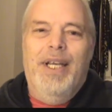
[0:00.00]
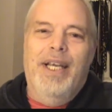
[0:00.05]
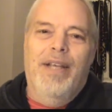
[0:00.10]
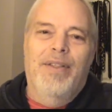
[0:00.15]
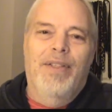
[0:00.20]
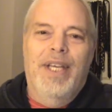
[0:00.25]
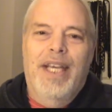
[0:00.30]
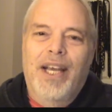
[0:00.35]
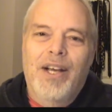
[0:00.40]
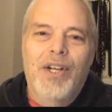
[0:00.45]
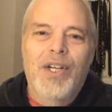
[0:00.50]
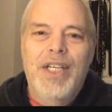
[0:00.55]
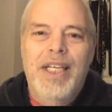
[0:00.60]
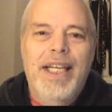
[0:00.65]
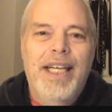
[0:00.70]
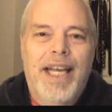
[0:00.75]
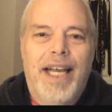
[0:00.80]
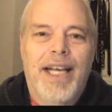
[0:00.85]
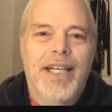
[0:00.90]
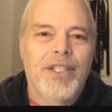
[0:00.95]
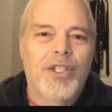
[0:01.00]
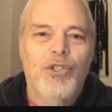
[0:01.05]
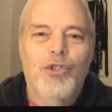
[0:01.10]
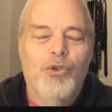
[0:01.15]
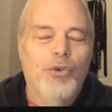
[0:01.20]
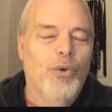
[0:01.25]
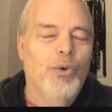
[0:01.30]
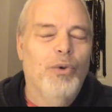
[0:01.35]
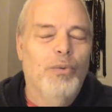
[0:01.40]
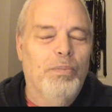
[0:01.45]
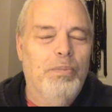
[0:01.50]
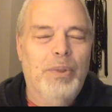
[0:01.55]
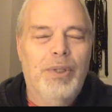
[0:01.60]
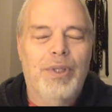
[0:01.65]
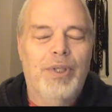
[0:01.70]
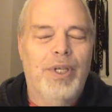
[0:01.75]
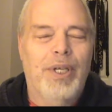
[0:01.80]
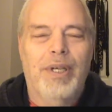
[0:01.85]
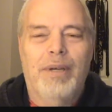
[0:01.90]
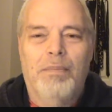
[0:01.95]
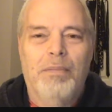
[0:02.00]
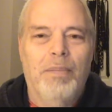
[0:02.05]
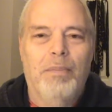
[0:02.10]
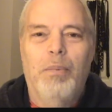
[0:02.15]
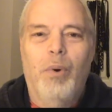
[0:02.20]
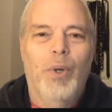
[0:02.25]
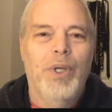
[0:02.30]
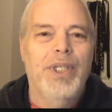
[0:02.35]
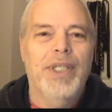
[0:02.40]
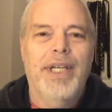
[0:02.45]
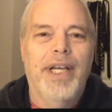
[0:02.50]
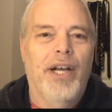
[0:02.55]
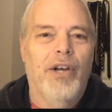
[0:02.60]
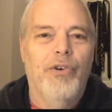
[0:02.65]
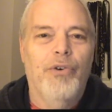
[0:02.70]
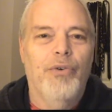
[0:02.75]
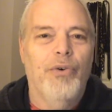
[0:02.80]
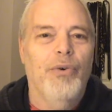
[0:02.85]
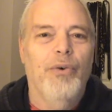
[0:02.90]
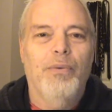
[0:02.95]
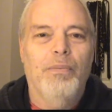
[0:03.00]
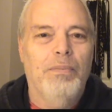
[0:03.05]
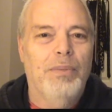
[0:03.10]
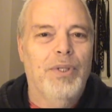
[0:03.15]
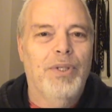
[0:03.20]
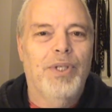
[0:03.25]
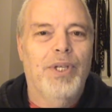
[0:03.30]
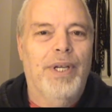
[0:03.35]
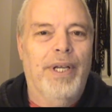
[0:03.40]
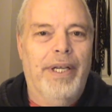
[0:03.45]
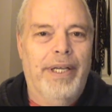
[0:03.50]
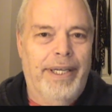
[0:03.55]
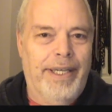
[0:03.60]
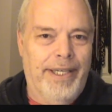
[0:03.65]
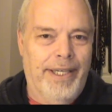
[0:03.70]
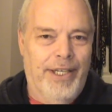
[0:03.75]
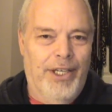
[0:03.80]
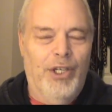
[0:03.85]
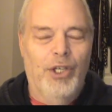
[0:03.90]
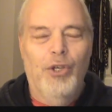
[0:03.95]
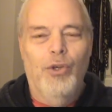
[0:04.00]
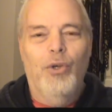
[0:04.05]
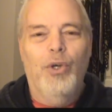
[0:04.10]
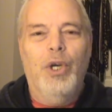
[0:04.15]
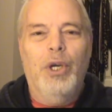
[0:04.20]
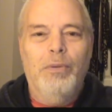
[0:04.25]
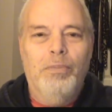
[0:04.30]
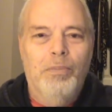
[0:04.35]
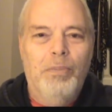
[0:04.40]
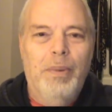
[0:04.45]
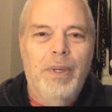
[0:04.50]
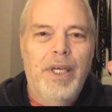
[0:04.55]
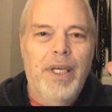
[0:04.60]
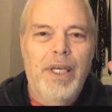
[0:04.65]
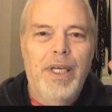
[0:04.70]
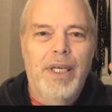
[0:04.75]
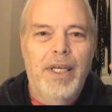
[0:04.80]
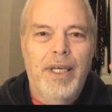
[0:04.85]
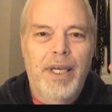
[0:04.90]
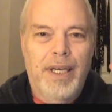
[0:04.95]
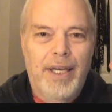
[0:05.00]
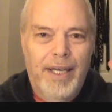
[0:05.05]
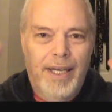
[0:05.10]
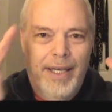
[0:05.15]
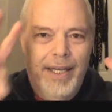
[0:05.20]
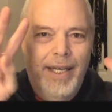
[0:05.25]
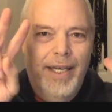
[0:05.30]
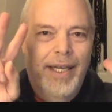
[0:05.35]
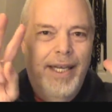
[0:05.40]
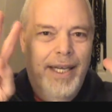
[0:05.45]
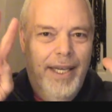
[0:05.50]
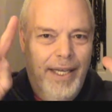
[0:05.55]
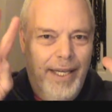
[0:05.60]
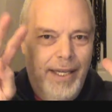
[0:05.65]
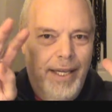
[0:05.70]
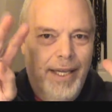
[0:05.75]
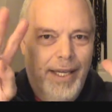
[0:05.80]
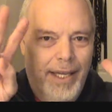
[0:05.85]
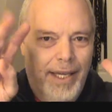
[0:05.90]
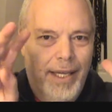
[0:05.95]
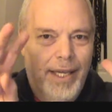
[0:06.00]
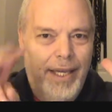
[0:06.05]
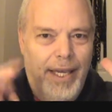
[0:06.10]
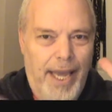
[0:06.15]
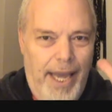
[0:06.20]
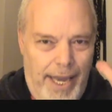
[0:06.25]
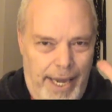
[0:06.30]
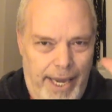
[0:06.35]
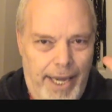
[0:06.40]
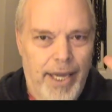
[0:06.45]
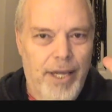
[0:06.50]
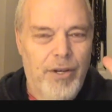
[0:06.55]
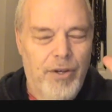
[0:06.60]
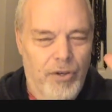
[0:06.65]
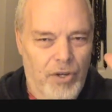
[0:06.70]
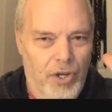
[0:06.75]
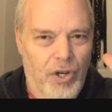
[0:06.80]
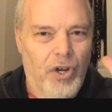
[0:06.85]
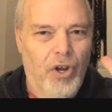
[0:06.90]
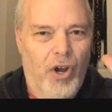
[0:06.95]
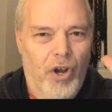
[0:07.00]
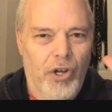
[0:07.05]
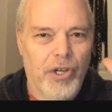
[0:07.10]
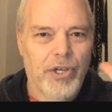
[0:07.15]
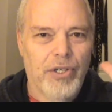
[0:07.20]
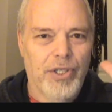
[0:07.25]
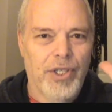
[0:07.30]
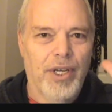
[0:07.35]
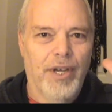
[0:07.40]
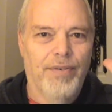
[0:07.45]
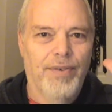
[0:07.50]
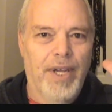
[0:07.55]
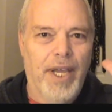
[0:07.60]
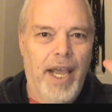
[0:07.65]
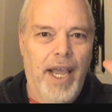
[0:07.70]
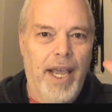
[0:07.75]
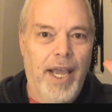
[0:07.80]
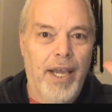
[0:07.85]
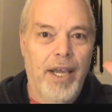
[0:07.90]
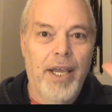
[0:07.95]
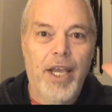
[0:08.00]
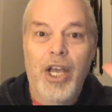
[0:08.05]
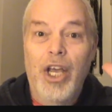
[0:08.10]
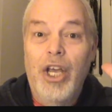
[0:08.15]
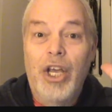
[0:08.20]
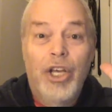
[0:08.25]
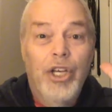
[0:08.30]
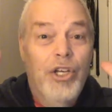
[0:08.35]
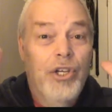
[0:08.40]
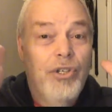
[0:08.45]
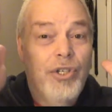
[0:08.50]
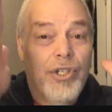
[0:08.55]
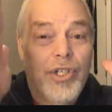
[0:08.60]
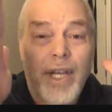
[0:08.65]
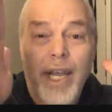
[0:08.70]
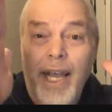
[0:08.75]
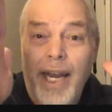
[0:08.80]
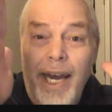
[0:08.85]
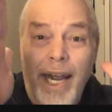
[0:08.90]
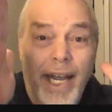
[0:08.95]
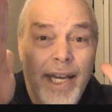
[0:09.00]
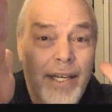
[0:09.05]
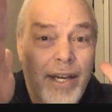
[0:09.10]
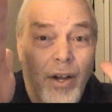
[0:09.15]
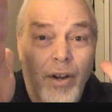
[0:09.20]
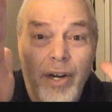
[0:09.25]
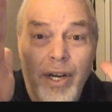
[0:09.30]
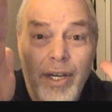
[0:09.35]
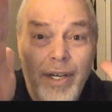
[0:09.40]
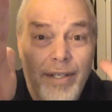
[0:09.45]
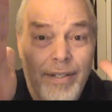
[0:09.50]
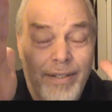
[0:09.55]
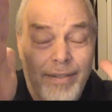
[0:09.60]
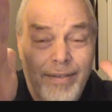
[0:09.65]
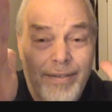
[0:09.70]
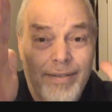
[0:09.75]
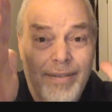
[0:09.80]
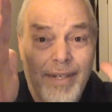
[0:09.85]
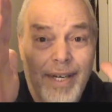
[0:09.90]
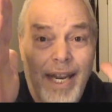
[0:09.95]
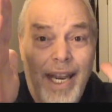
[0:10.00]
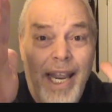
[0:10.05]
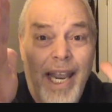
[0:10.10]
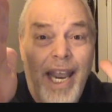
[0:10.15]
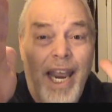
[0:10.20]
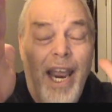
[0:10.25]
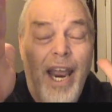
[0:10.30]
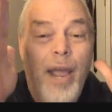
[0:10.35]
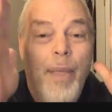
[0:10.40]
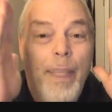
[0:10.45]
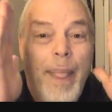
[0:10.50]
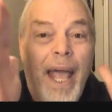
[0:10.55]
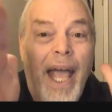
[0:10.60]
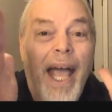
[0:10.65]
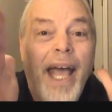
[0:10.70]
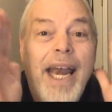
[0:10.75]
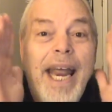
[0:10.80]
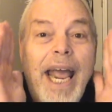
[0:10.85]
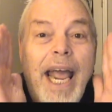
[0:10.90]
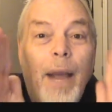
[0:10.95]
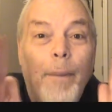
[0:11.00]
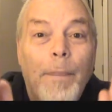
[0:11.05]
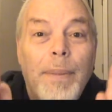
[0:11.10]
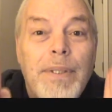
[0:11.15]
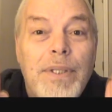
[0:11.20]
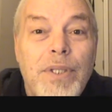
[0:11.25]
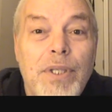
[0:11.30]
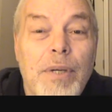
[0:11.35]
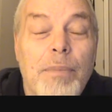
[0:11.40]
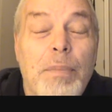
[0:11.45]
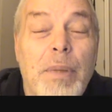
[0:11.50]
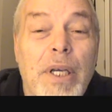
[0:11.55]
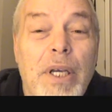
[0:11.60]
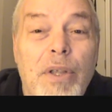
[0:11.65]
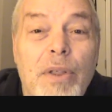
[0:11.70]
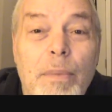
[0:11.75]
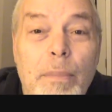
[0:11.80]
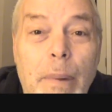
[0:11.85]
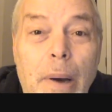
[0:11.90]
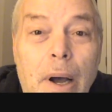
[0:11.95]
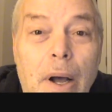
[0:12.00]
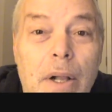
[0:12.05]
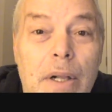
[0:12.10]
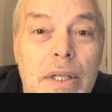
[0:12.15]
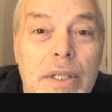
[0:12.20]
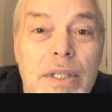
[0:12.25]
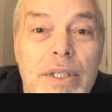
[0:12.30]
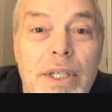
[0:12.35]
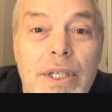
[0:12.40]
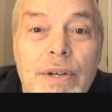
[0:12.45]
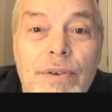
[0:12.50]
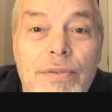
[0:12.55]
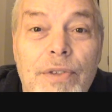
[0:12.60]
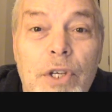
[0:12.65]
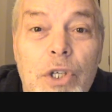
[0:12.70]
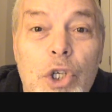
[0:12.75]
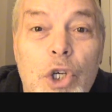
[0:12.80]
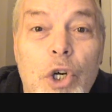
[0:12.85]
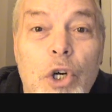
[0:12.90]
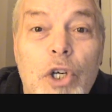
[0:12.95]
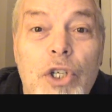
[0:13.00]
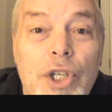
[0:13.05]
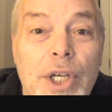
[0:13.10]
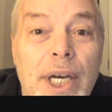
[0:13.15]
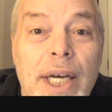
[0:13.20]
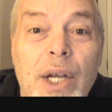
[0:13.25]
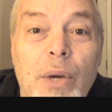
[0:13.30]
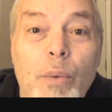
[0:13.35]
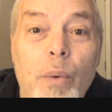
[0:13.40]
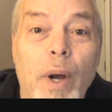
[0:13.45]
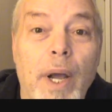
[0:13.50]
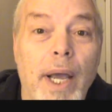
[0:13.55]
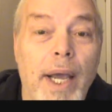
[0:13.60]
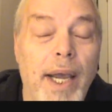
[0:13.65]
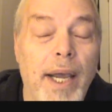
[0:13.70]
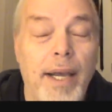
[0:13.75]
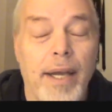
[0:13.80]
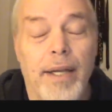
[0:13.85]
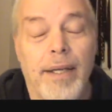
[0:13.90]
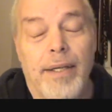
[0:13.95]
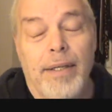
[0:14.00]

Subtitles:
in the LDS troops, Boy Scout troops, you can be gay, you can call yourself gay, you just can't act on it. And that happens to be the policy of the church anyway.